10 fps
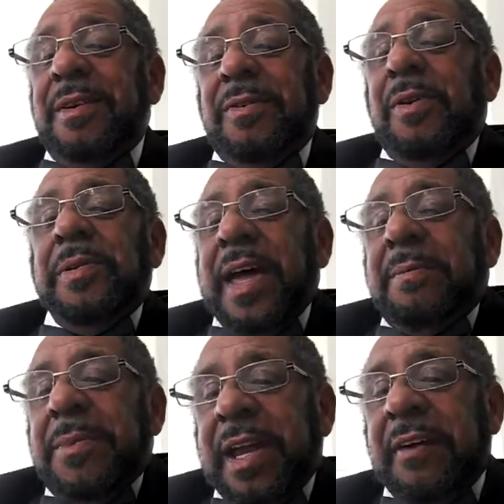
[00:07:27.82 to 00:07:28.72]
whole lot of
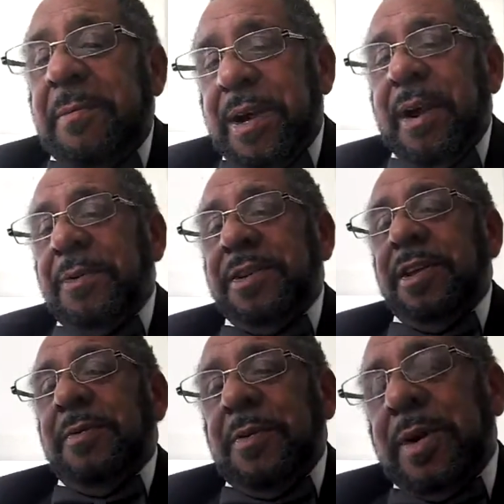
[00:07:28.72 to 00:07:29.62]
men have a problem with
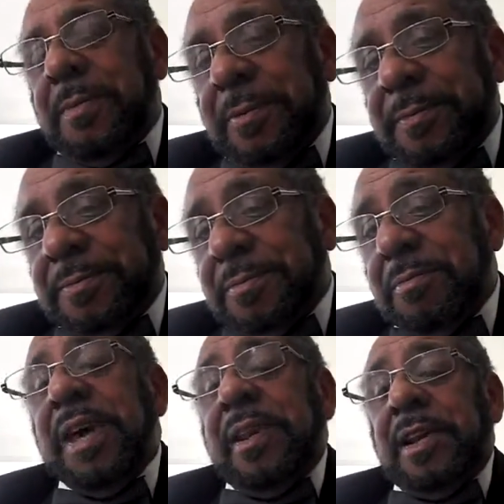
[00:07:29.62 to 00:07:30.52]
dealing with women,
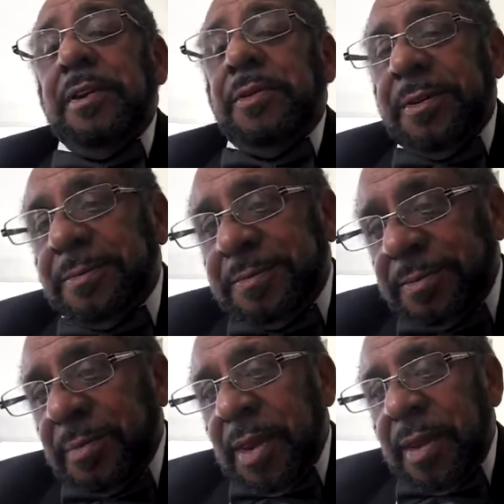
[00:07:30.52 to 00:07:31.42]
me included.
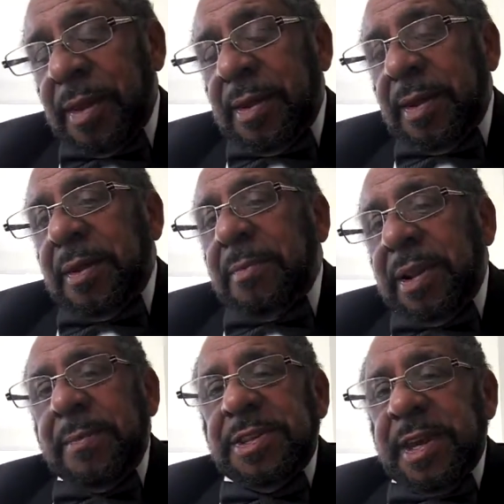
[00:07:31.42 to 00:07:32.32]
But
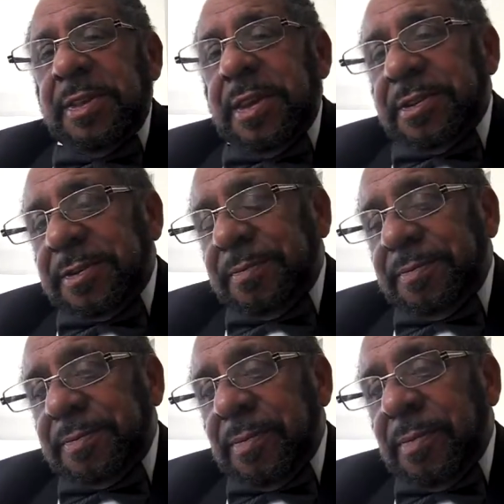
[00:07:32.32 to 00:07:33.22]
let me say this:
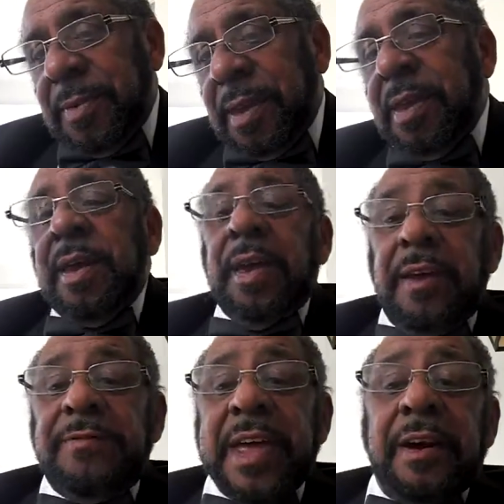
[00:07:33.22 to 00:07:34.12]

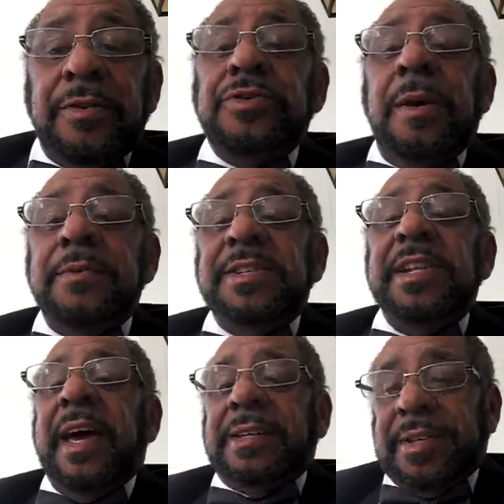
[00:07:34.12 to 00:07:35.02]
if Donald Trump is
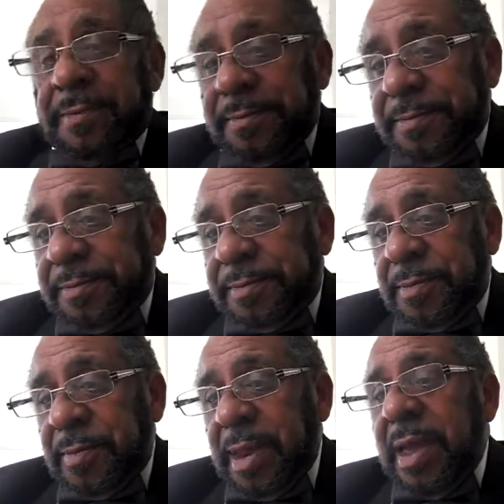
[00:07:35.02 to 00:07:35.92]
elected,
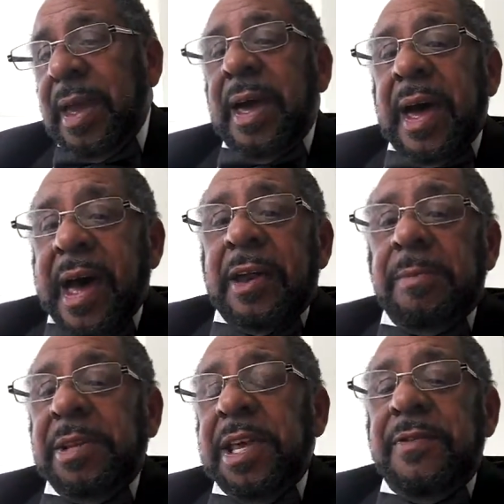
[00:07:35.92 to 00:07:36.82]
I don't
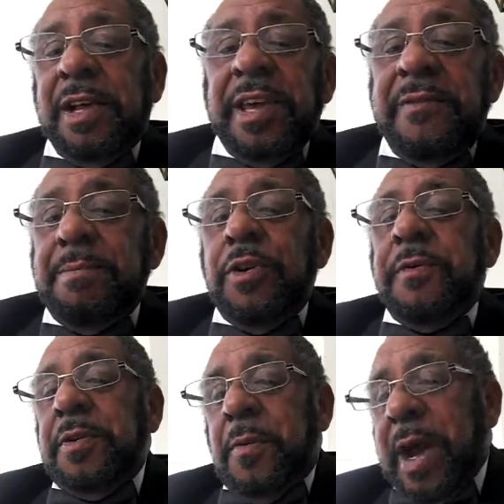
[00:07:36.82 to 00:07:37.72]
believe he'll even move
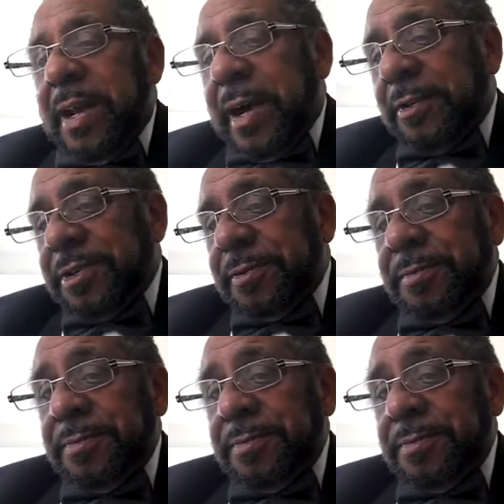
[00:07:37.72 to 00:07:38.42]
in the White House.